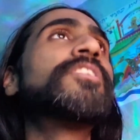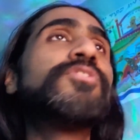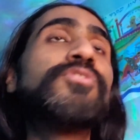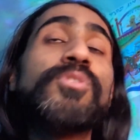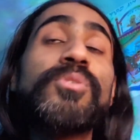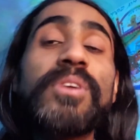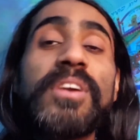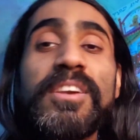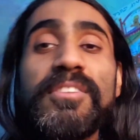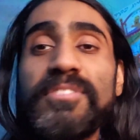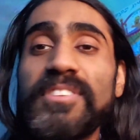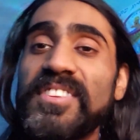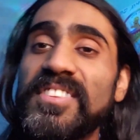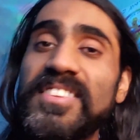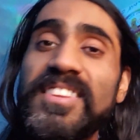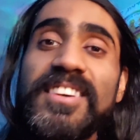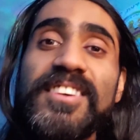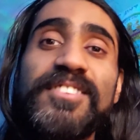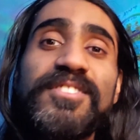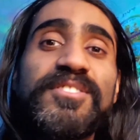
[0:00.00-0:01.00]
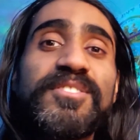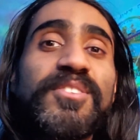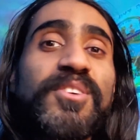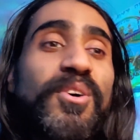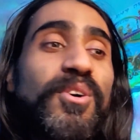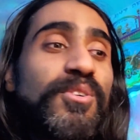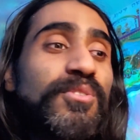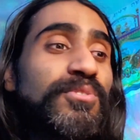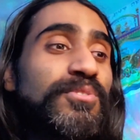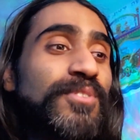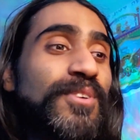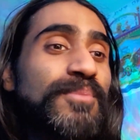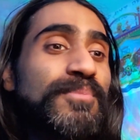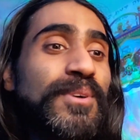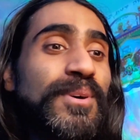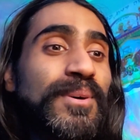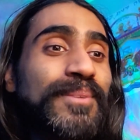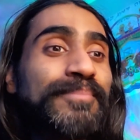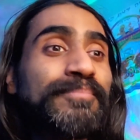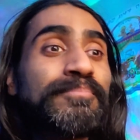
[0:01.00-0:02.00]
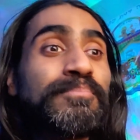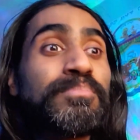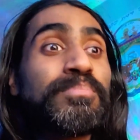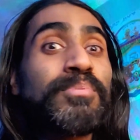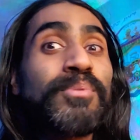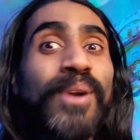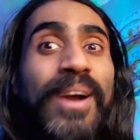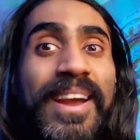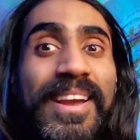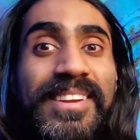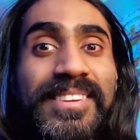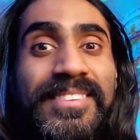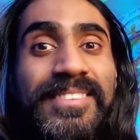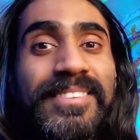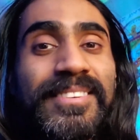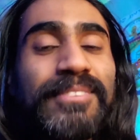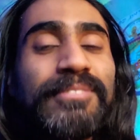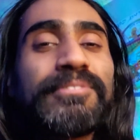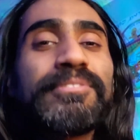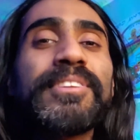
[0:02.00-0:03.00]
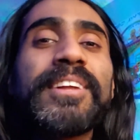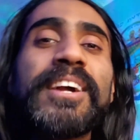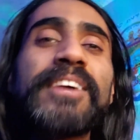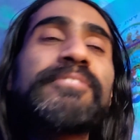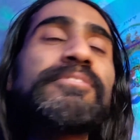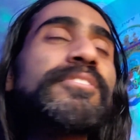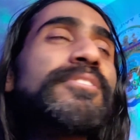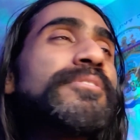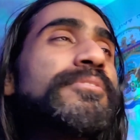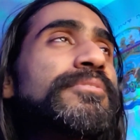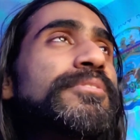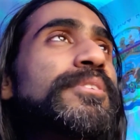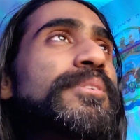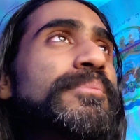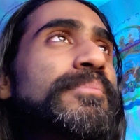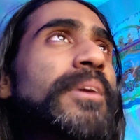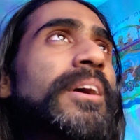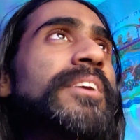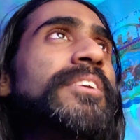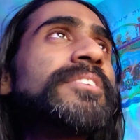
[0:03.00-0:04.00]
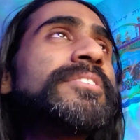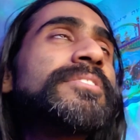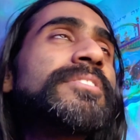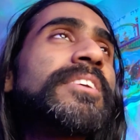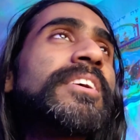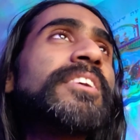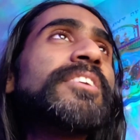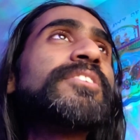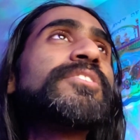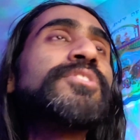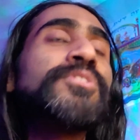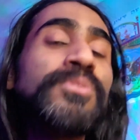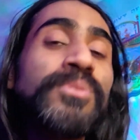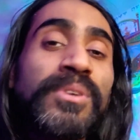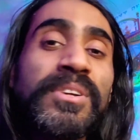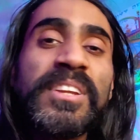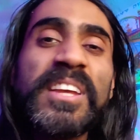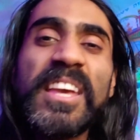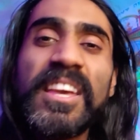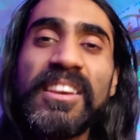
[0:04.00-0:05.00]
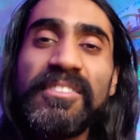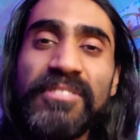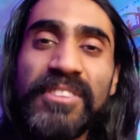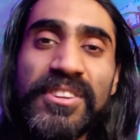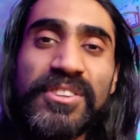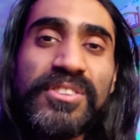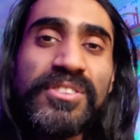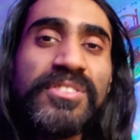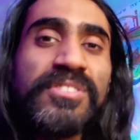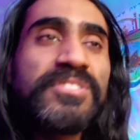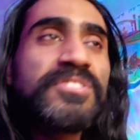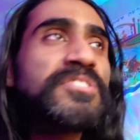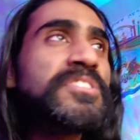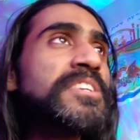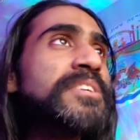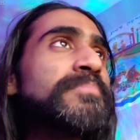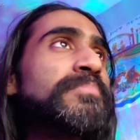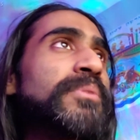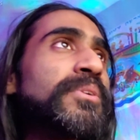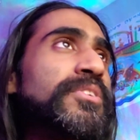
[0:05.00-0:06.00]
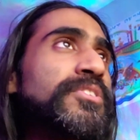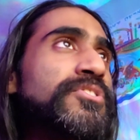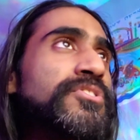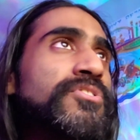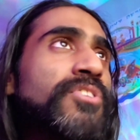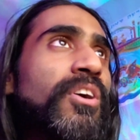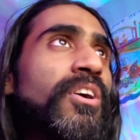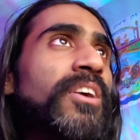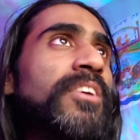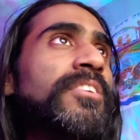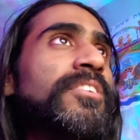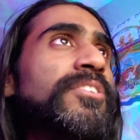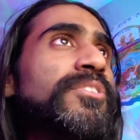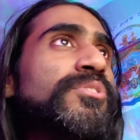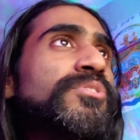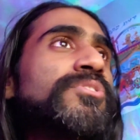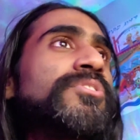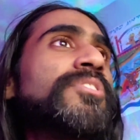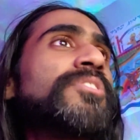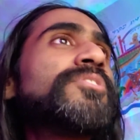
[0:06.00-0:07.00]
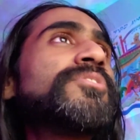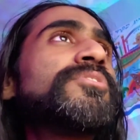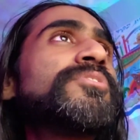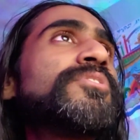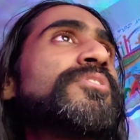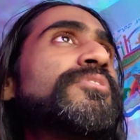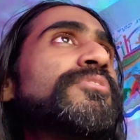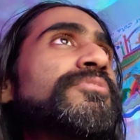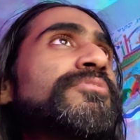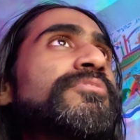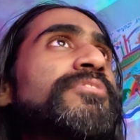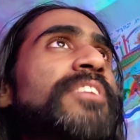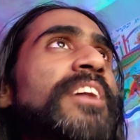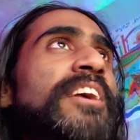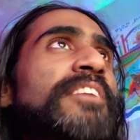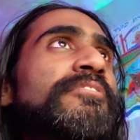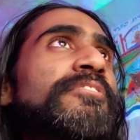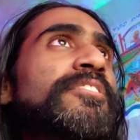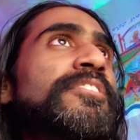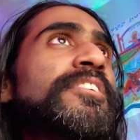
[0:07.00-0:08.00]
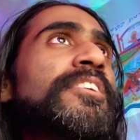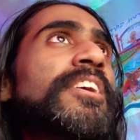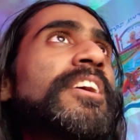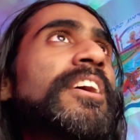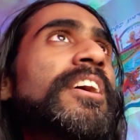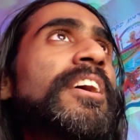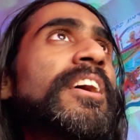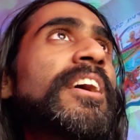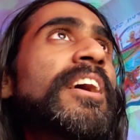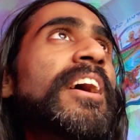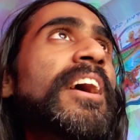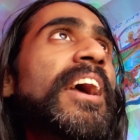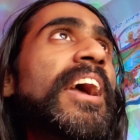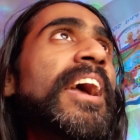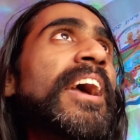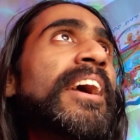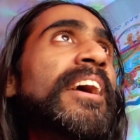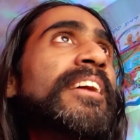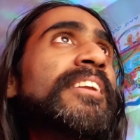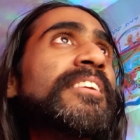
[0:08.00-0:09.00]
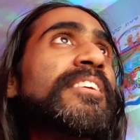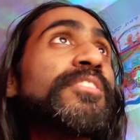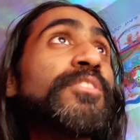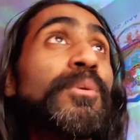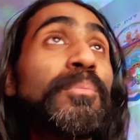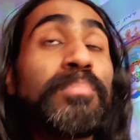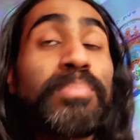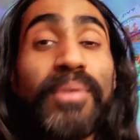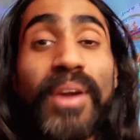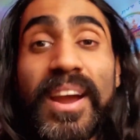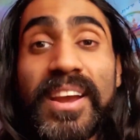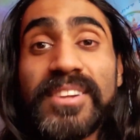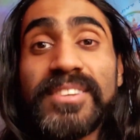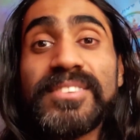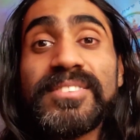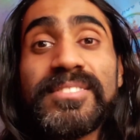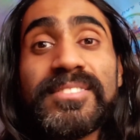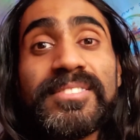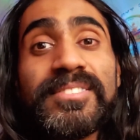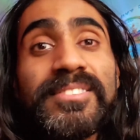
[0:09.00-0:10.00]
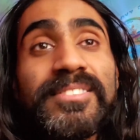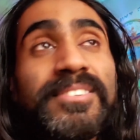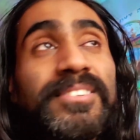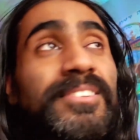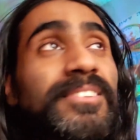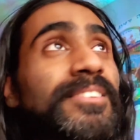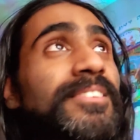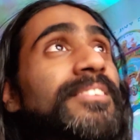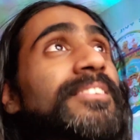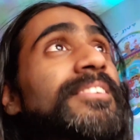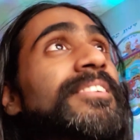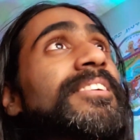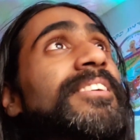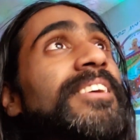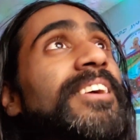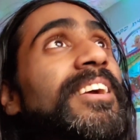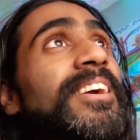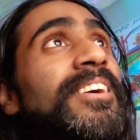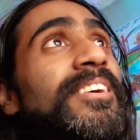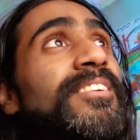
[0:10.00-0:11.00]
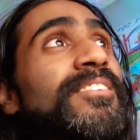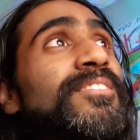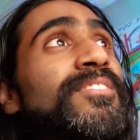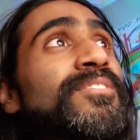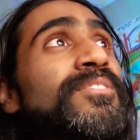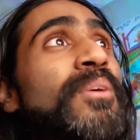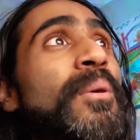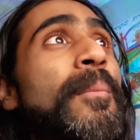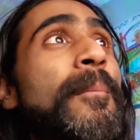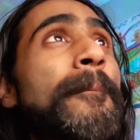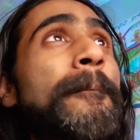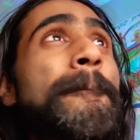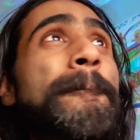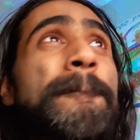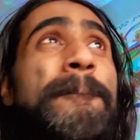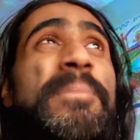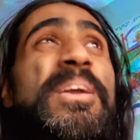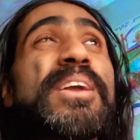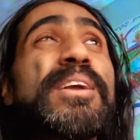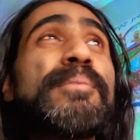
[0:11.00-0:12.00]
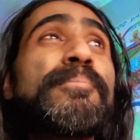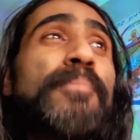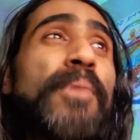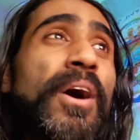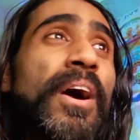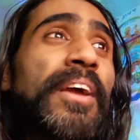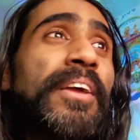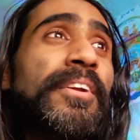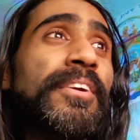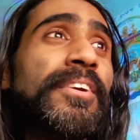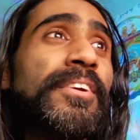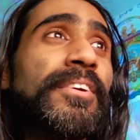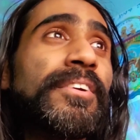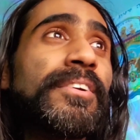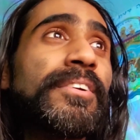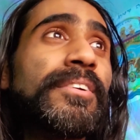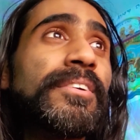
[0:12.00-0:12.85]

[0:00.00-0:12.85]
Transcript: So even these go from a bright flavor for a minor scale to an even deeper, darker, sinister flavor. And the brightest is B minor.